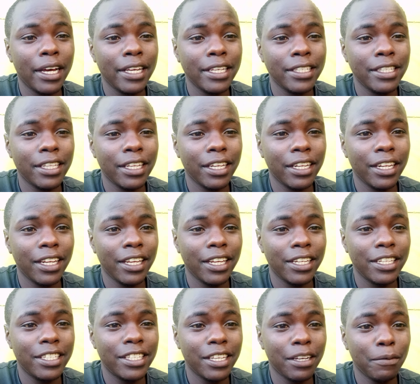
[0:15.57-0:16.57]
Caster needs
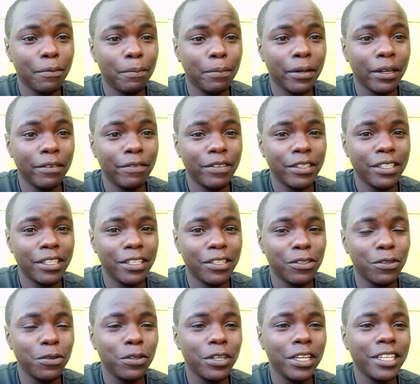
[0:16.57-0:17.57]
some privacy.
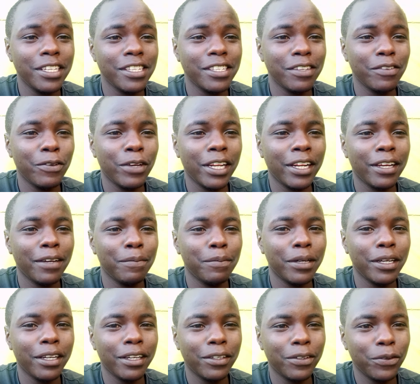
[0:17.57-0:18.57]
So guys, welcome
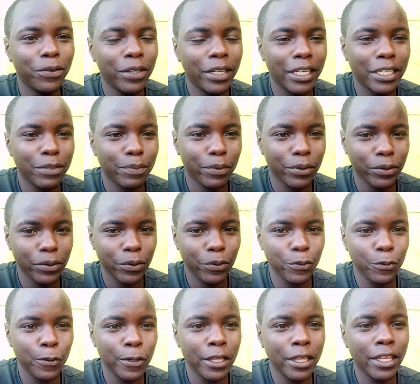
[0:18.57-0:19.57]
back to Explore
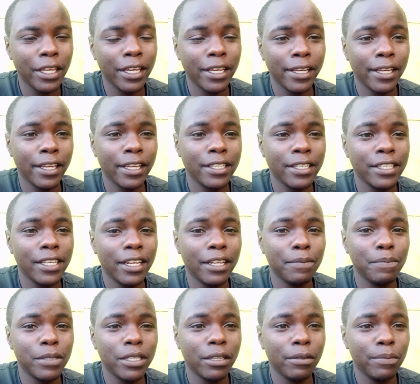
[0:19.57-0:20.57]
with
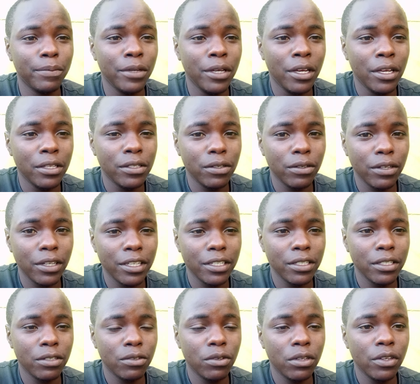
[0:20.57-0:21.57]
Celeb Sam. So
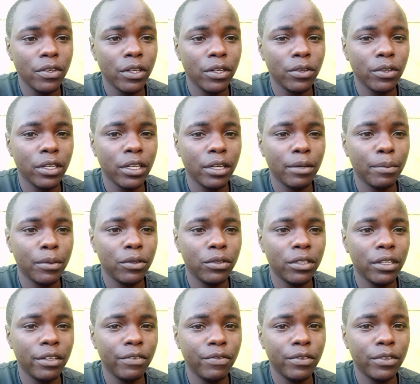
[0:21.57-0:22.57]
guys, today we're talking about
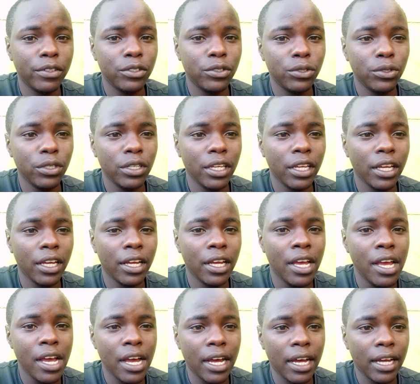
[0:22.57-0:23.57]
David Jr.
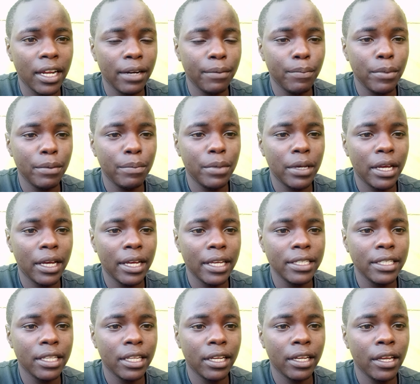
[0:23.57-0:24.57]
and baby
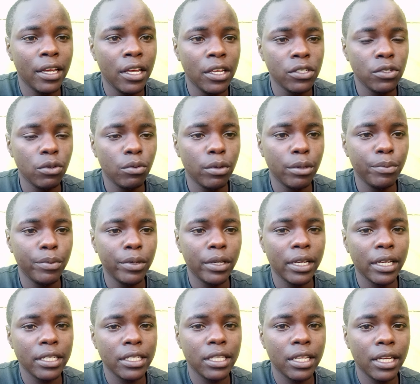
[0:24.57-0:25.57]
Caster. So baby
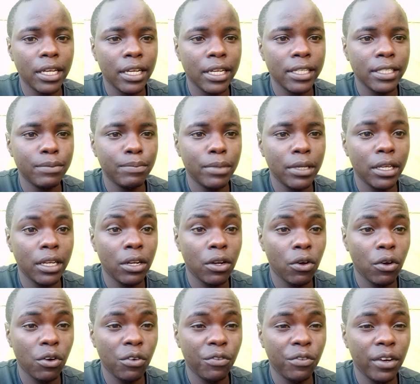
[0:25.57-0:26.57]
Caster has been
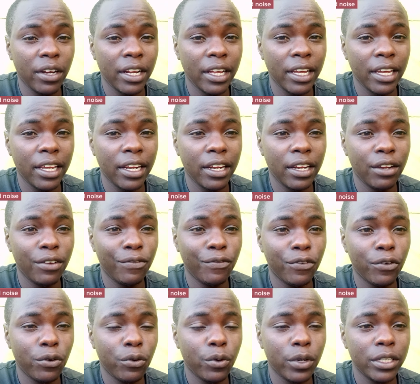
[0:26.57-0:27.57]
offline
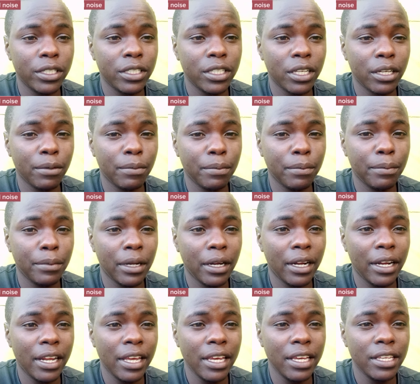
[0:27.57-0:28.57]
for quite some
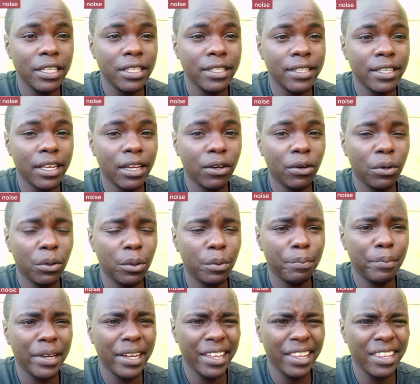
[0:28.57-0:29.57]
days or
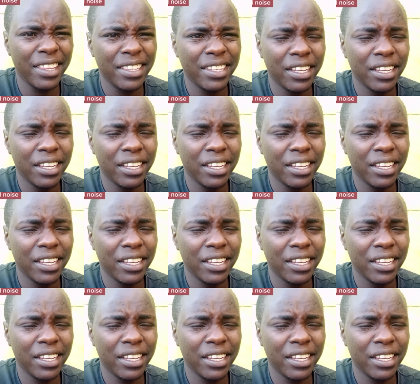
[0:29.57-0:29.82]
month,